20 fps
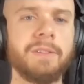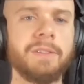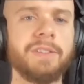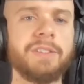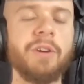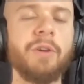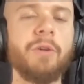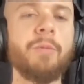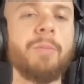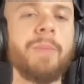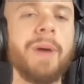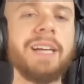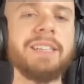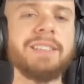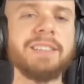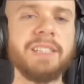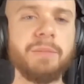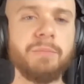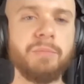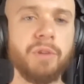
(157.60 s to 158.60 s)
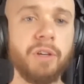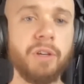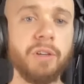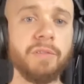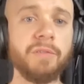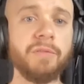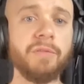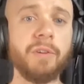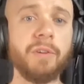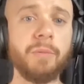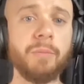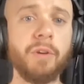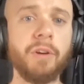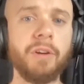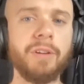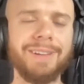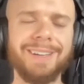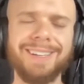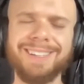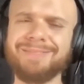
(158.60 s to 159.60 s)
So basketball and
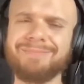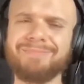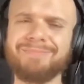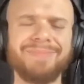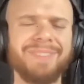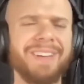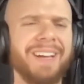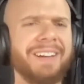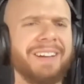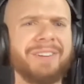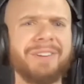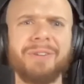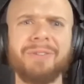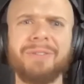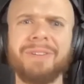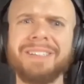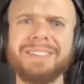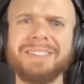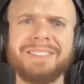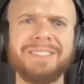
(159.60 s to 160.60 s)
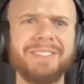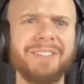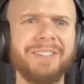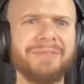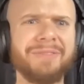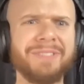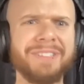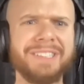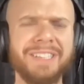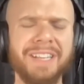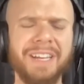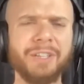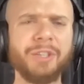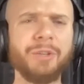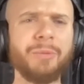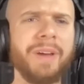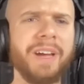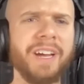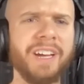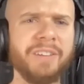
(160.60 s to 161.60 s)
football, I know that stuff. It's like
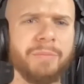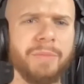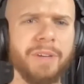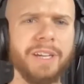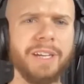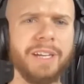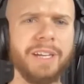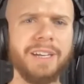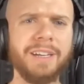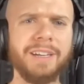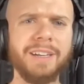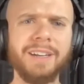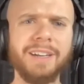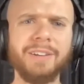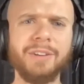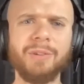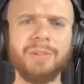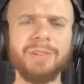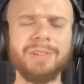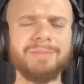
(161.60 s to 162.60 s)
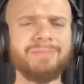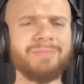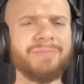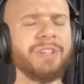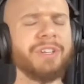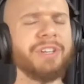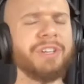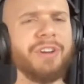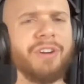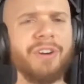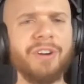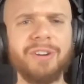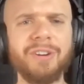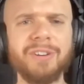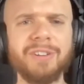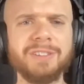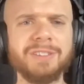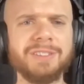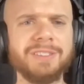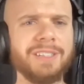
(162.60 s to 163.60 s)
the back of my hand. I know the
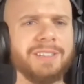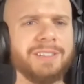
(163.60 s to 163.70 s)
yards.